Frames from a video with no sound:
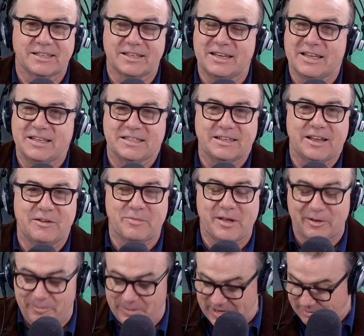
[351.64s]
He needs a
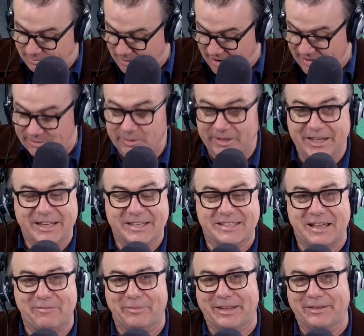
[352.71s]
Nobel Peace Prize. We'll need
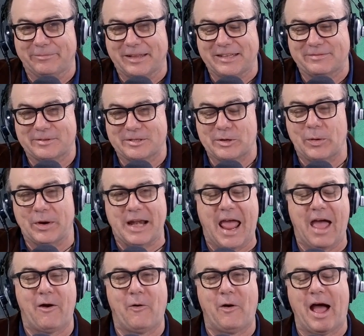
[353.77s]
something, that's for sure.
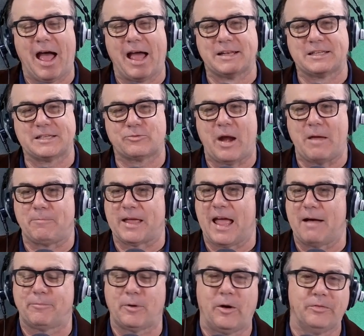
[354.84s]
Now, just wrapping
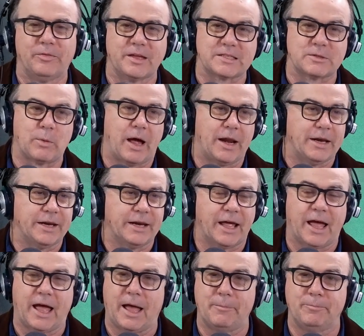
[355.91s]
up on this one,
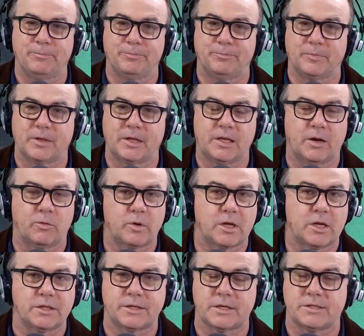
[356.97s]

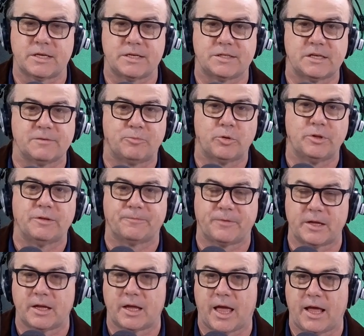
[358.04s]
it's easy to point the
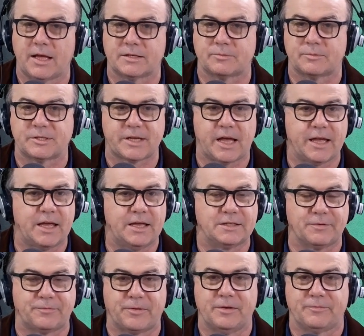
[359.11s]
finger, as we say, at
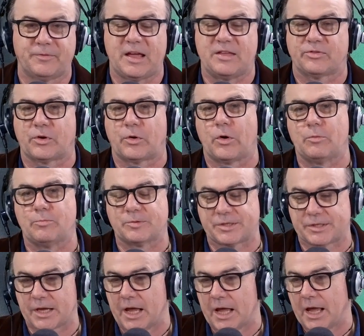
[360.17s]
different faith
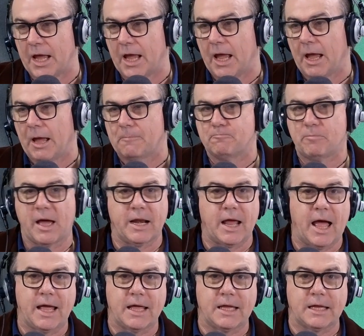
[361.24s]
groups. But
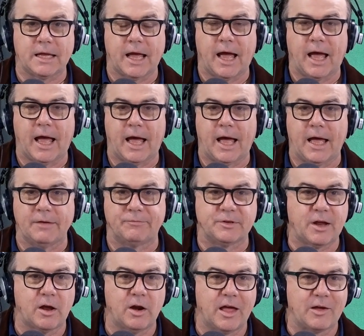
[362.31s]
hey, if you
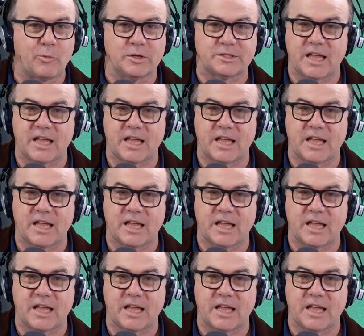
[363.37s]
don't like what's